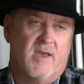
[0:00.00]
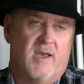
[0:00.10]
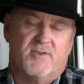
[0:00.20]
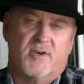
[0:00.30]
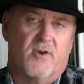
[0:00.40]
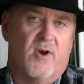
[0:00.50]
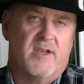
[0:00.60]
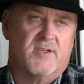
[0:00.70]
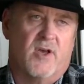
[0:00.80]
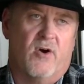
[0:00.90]
it's a
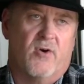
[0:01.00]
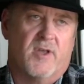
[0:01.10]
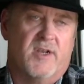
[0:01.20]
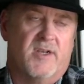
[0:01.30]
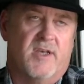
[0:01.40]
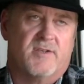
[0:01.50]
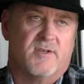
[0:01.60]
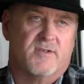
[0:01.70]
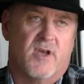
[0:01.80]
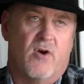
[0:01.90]
great song, and it's
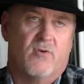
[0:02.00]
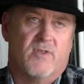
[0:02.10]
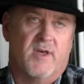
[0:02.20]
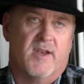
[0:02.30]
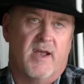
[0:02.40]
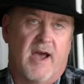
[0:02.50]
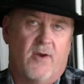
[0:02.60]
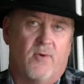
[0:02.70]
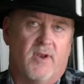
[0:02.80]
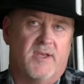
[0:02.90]
a song that
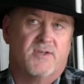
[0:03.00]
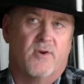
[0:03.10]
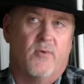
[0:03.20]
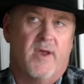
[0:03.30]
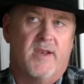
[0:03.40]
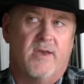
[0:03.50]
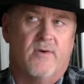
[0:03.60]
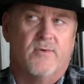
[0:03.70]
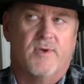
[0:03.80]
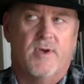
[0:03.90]
I released to
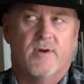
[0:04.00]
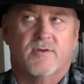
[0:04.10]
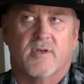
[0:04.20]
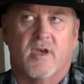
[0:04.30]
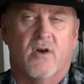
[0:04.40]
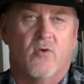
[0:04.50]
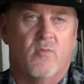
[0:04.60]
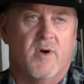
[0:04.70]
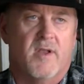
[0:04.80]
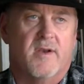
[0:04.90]
radio years
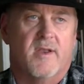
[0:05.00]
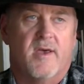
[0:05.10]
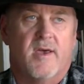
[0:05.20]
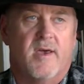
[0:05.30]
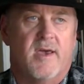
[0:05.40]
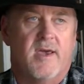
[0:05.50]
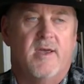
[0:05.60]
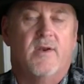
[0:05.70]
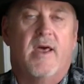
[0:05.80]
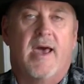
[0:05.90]
ago, but
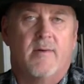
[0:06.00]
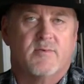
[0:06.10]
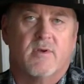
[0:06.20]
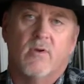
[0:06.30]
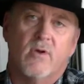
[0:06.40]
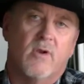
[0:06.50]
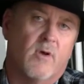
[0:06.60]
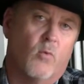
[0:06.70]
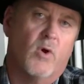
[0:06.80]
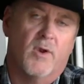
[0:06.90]
it
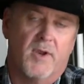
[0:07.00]
absolutely will